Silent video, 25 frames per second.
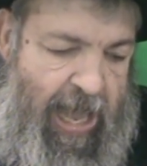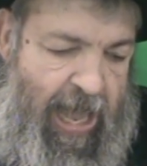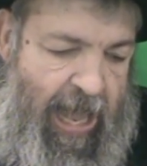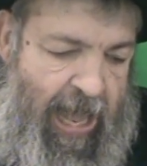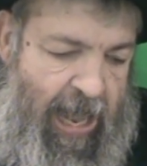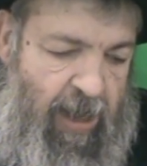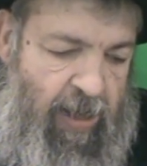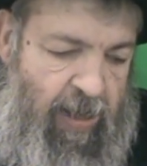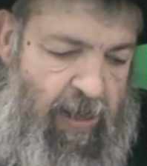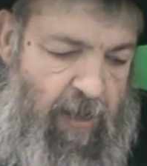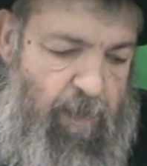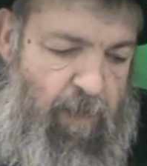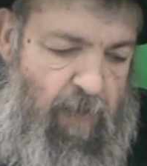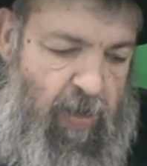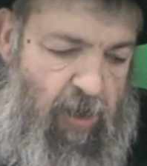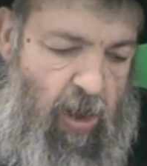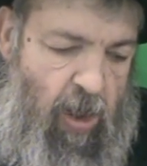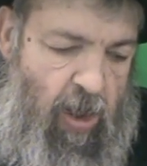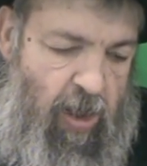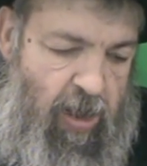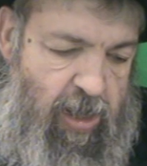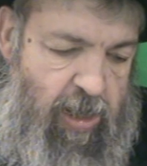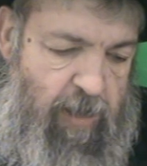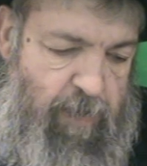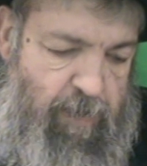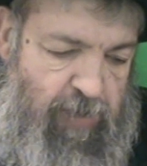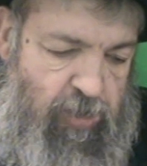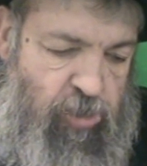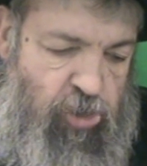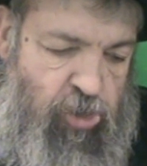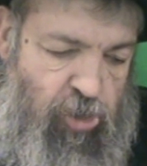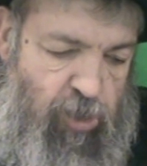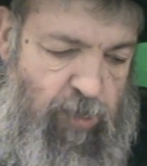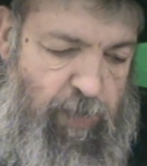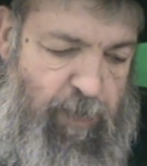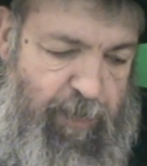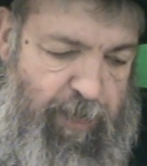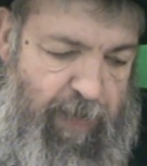Allah malachim. It
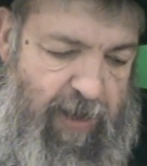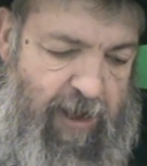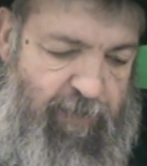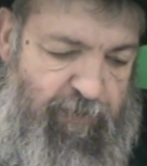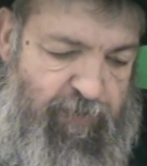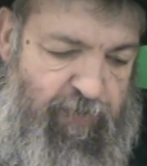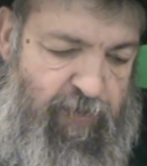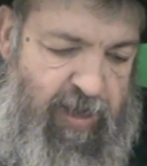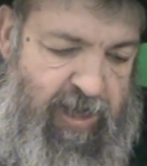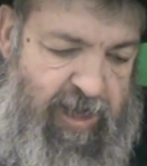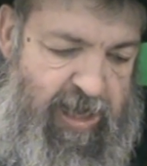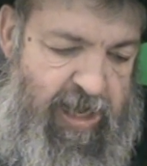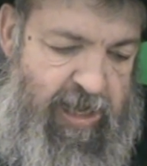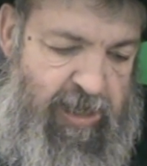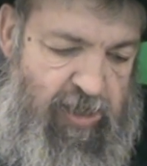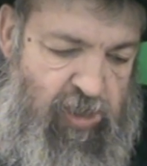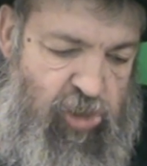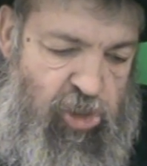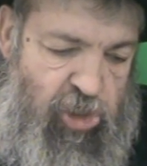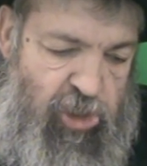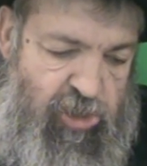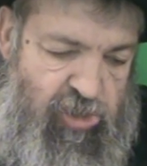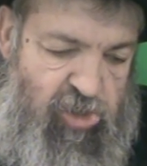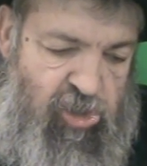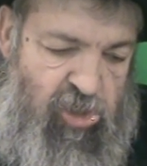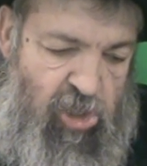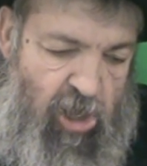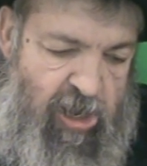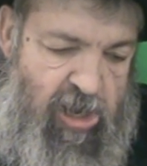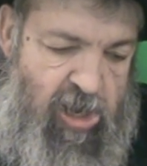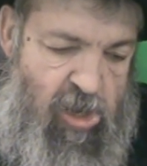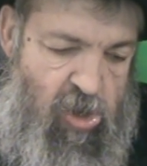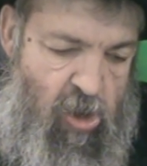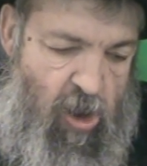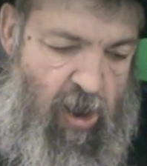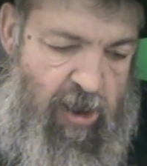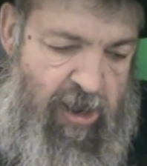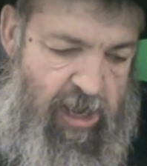shouldn't be for kings
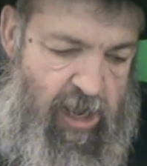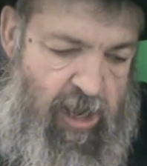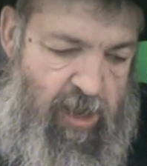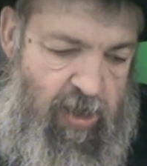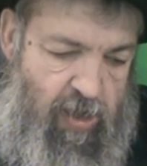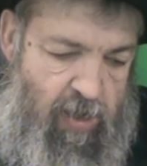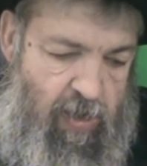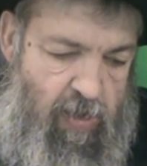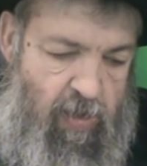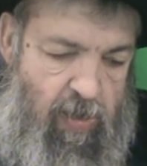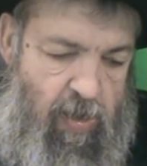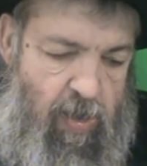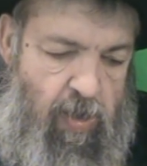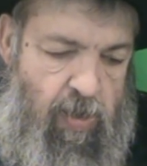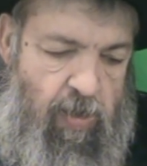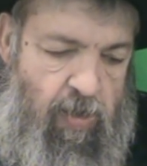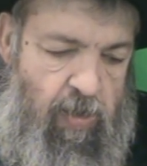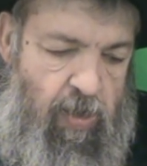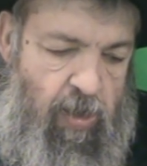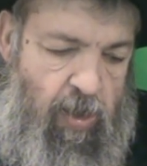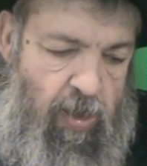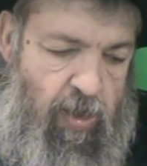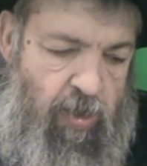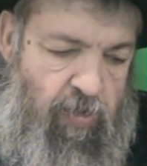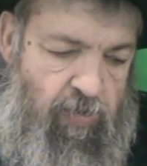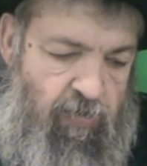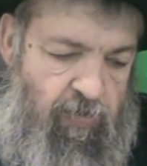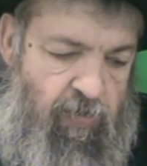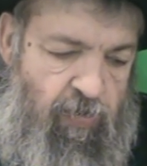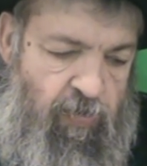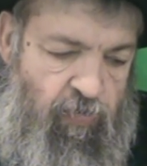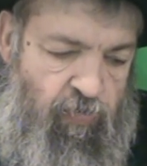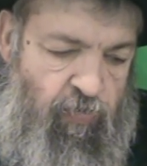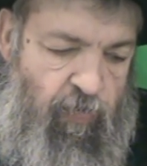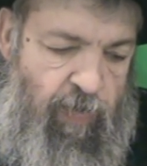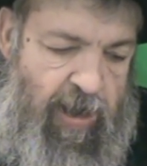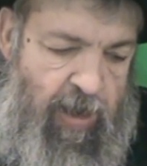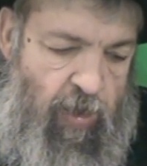shesay yoyin uh,
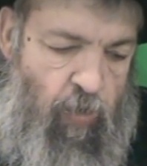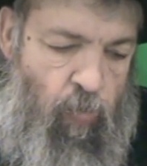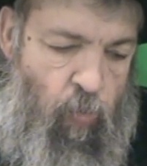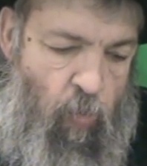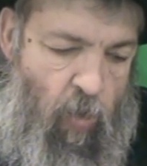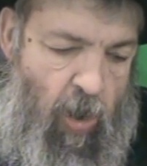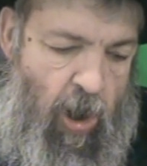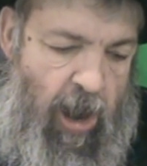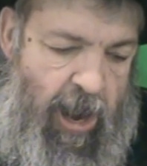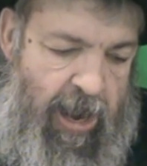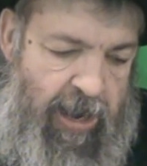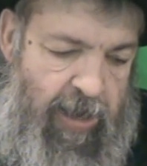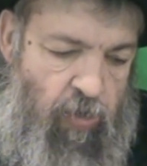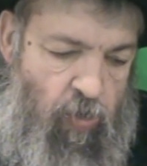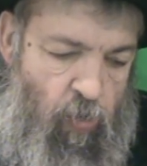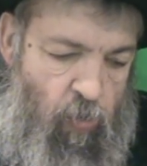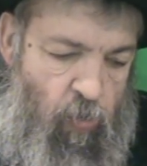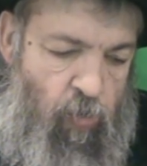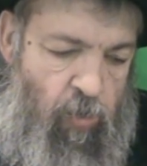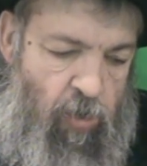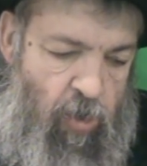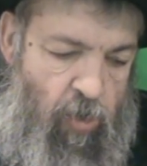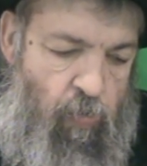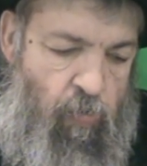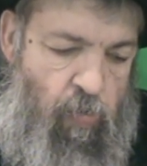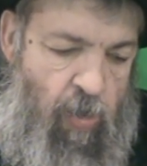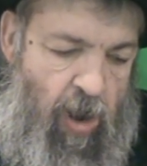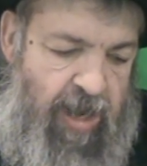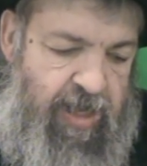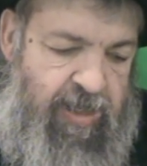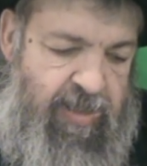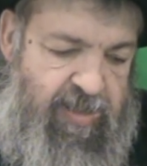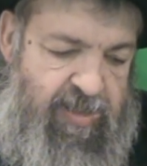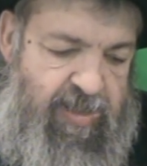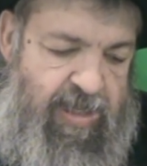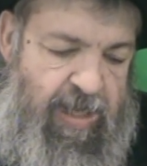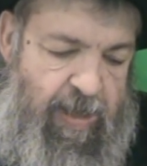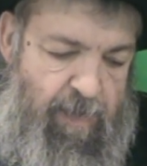to drink wine,
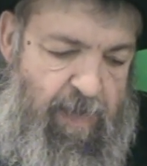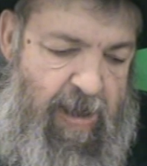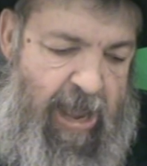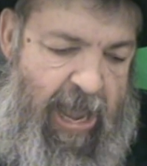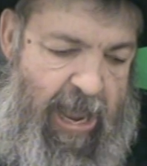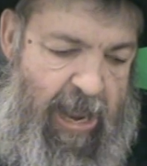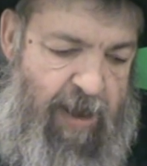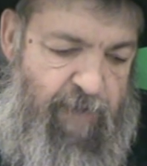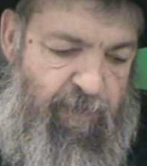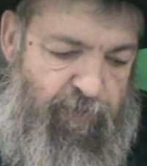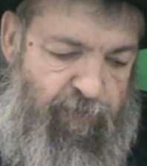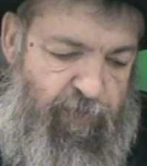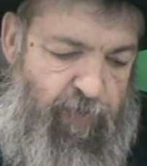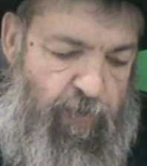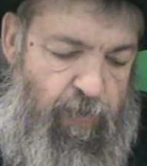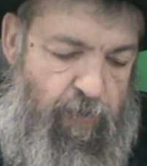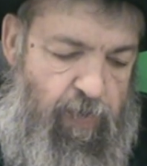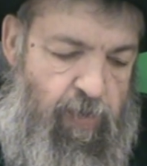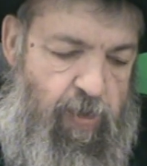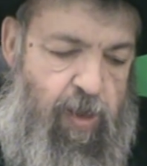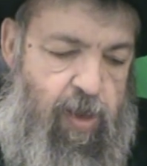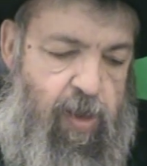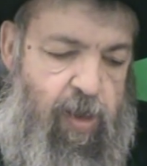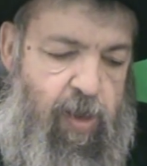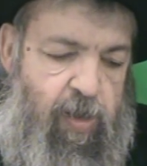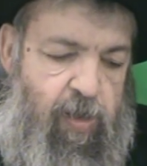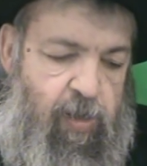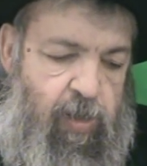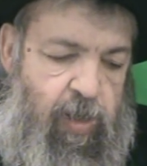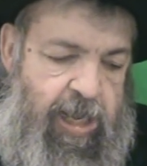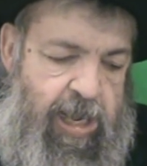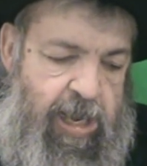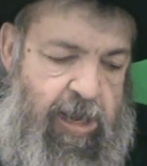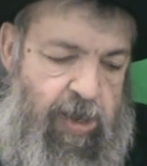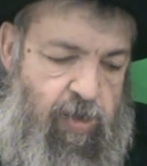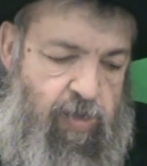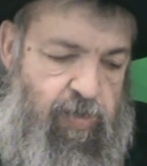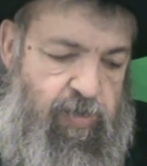ularoiznim, and for
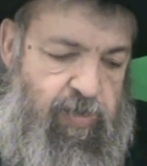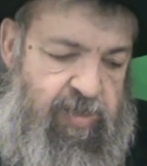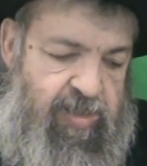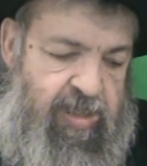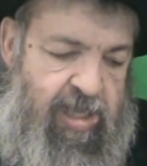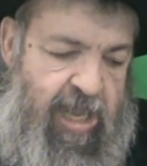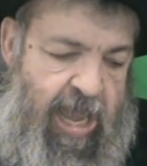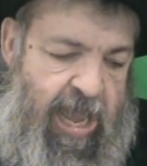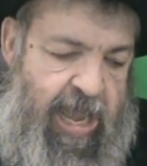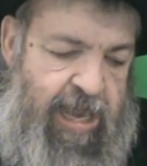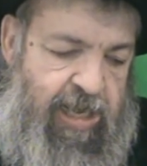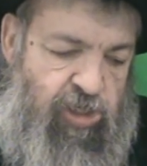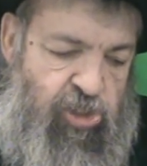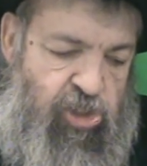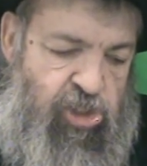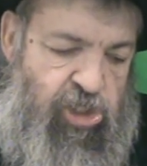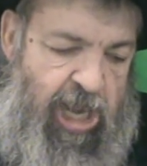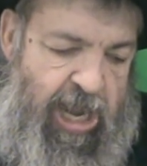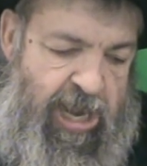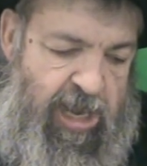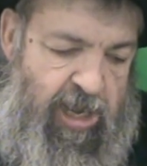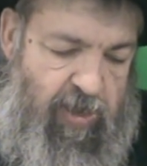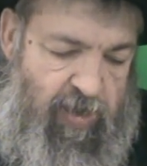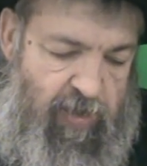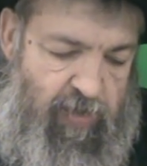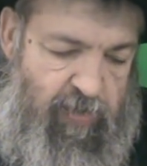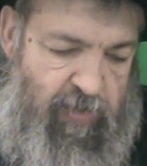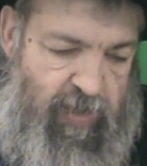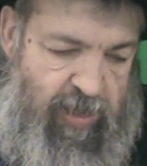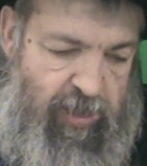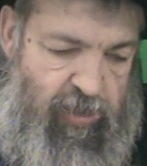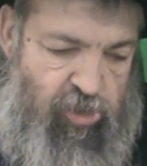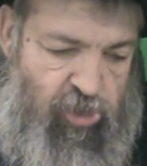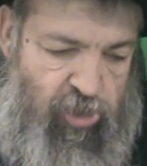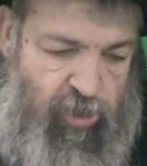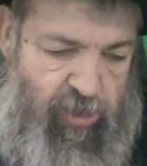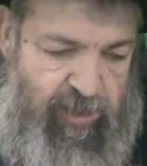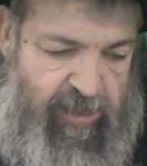leaders a sheker
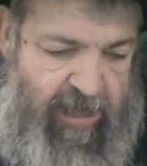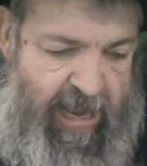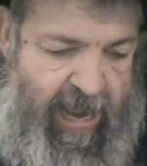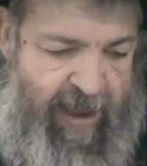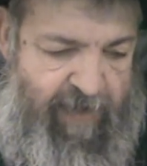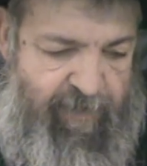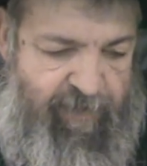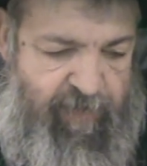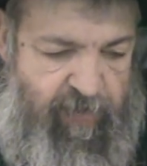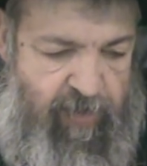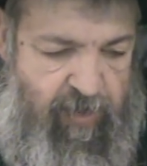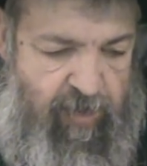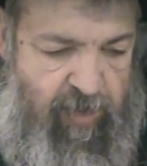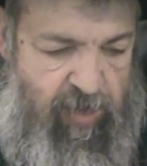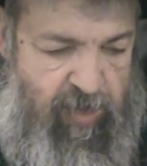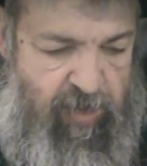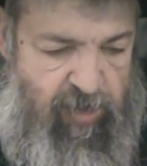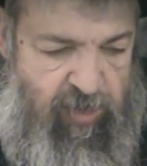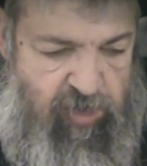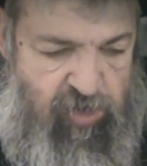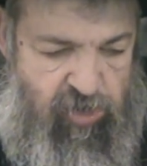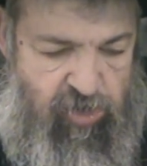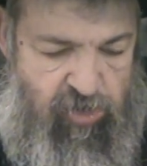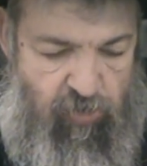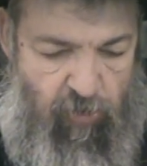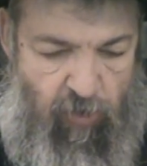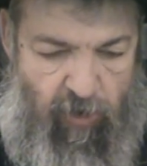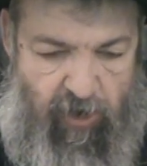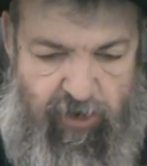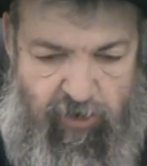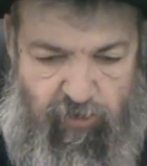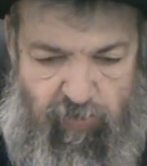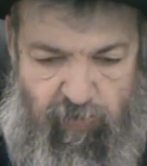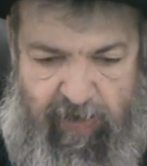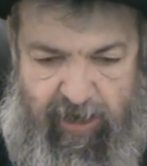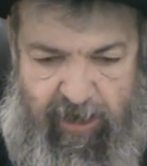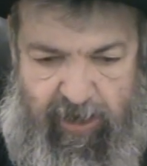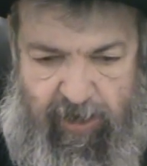They shouldn't have
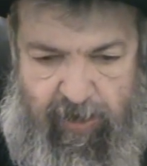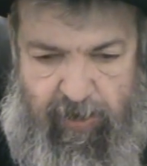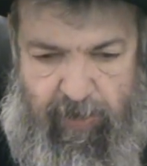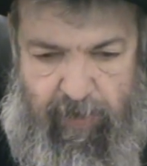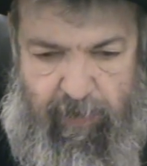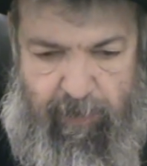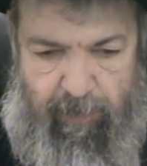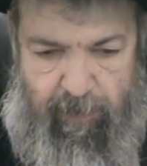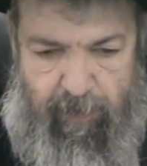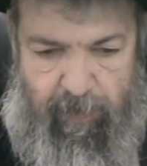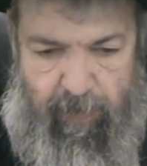strong drink.